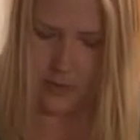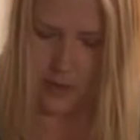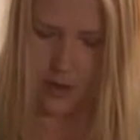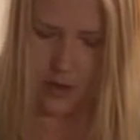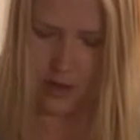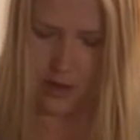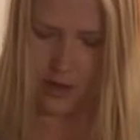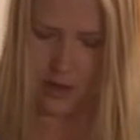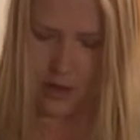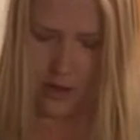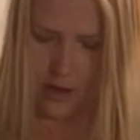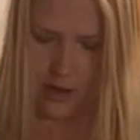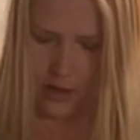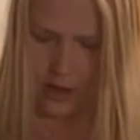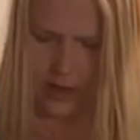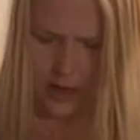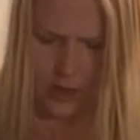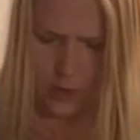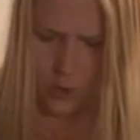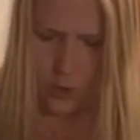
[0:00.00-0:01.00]
like a
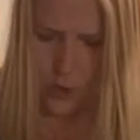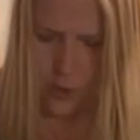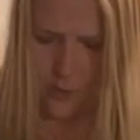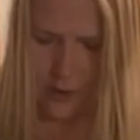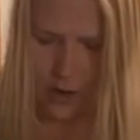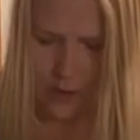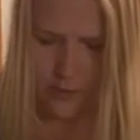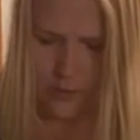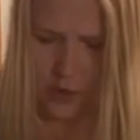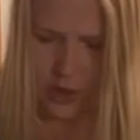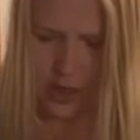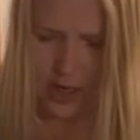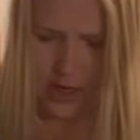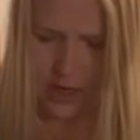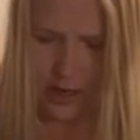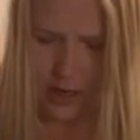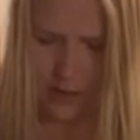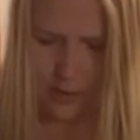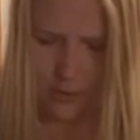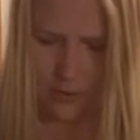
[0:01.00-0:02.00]
rhubarb jam
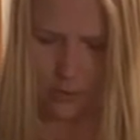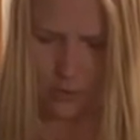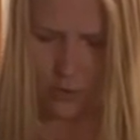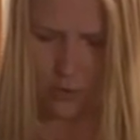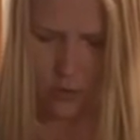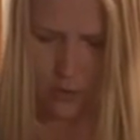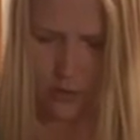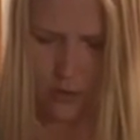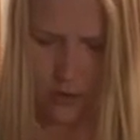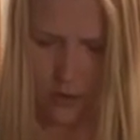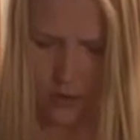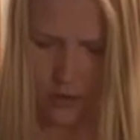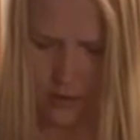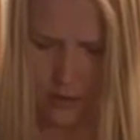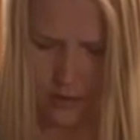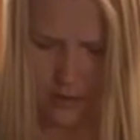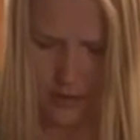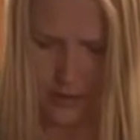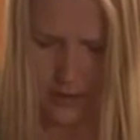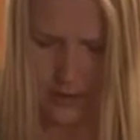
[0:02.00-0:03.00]
or
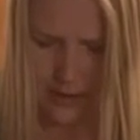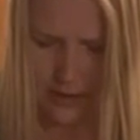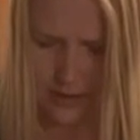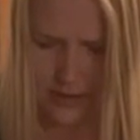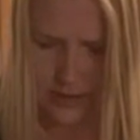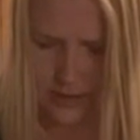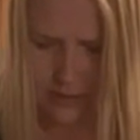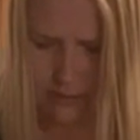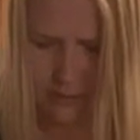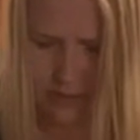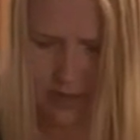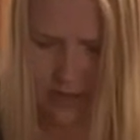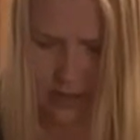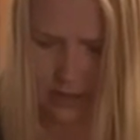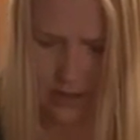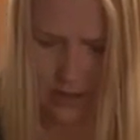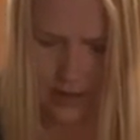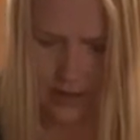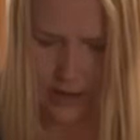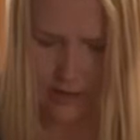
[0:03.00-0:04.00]
something like
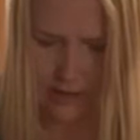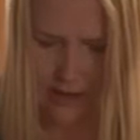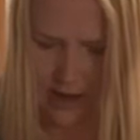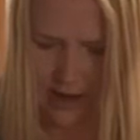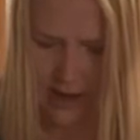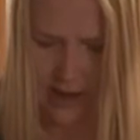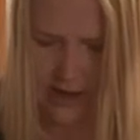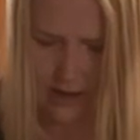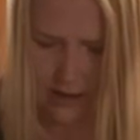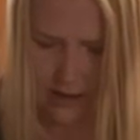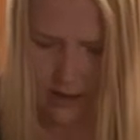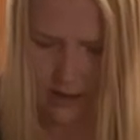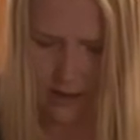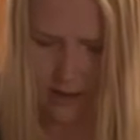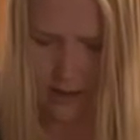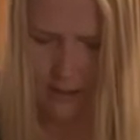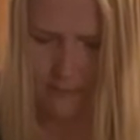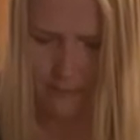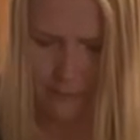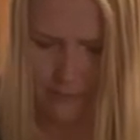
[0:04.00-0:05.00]
that.
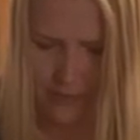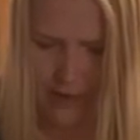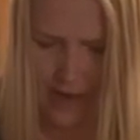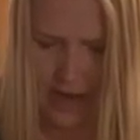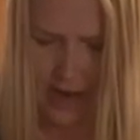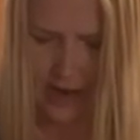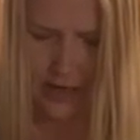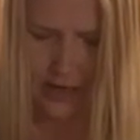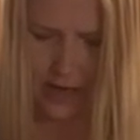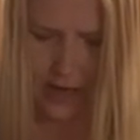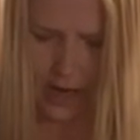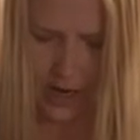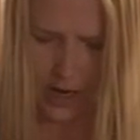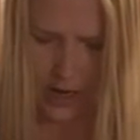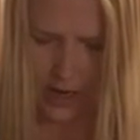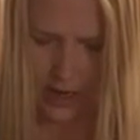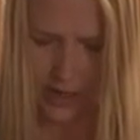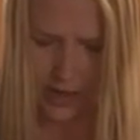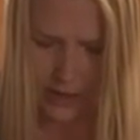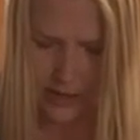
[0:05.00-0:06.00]
And I
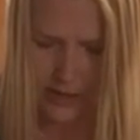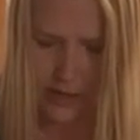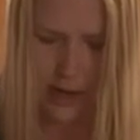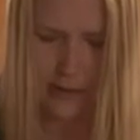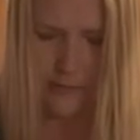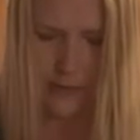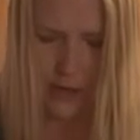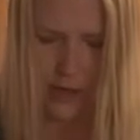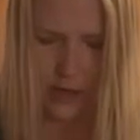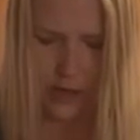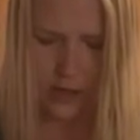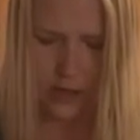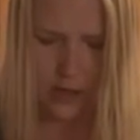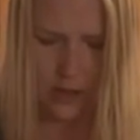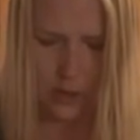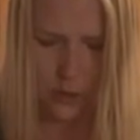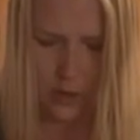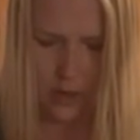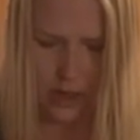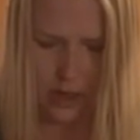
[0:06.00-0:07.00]
definitely will end up
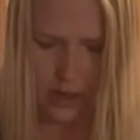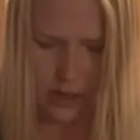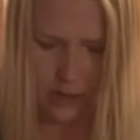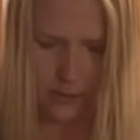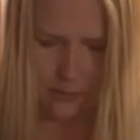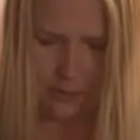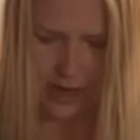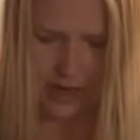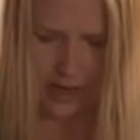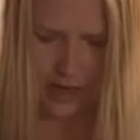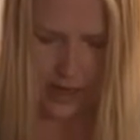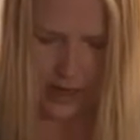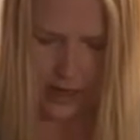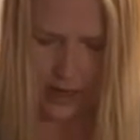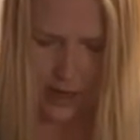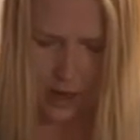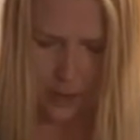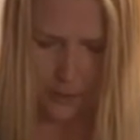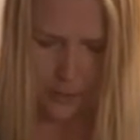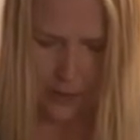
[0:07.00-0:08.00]
making a
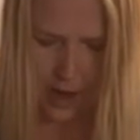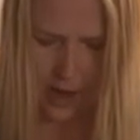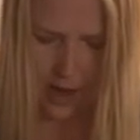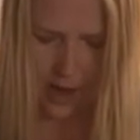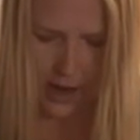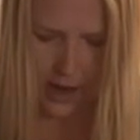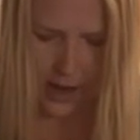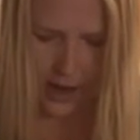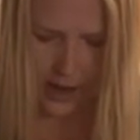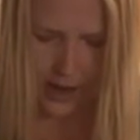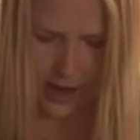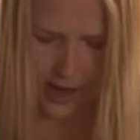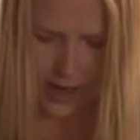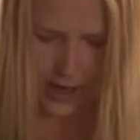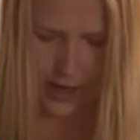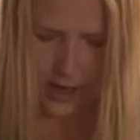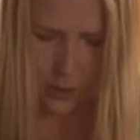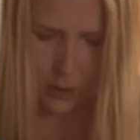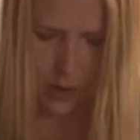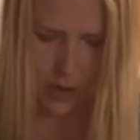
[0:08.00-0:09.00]
pie. And I want to make